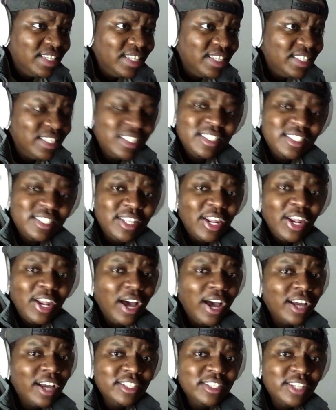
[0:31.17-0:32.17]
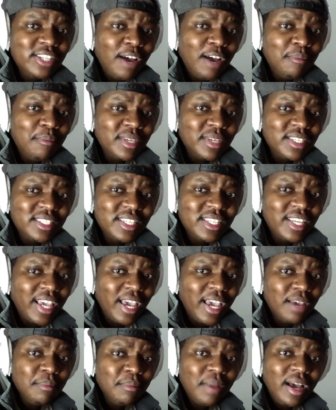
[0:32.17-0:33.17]
just a lot of topics that
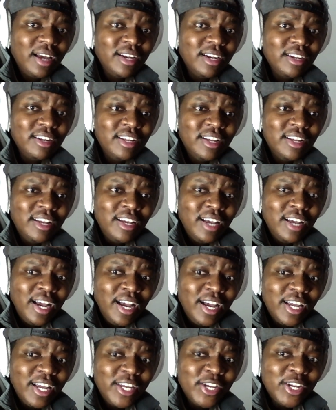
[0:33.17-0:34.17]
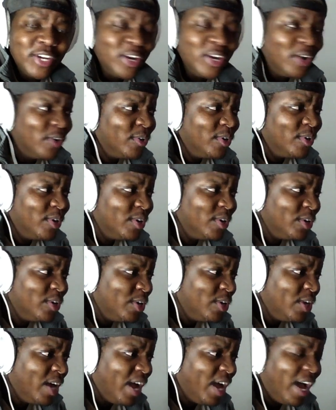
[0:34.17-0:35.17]
came out of, you know,
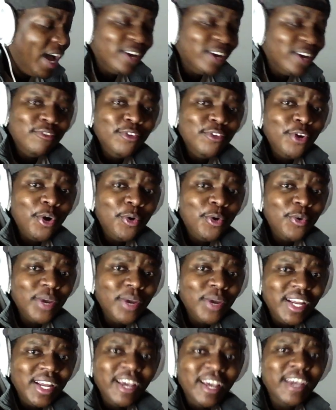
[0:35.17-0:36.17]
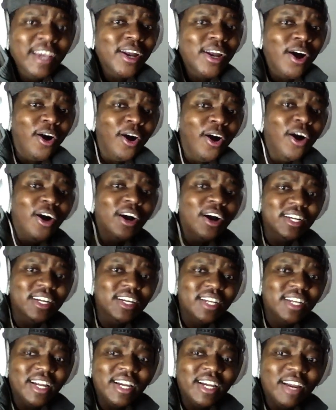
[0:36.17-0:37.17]
out of nowhere and hit hard,
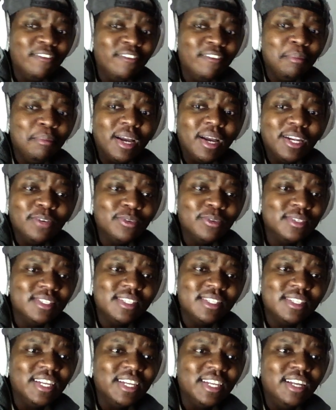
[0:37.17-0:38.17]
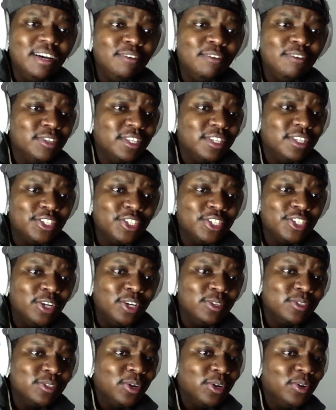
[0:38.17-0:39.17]
and everybody was in love with the show.
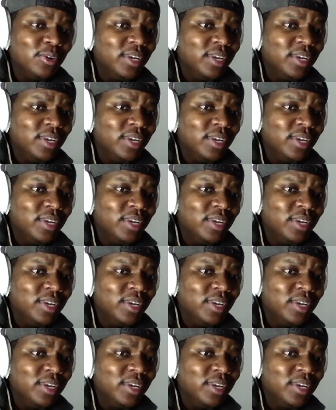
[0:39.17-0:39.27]
So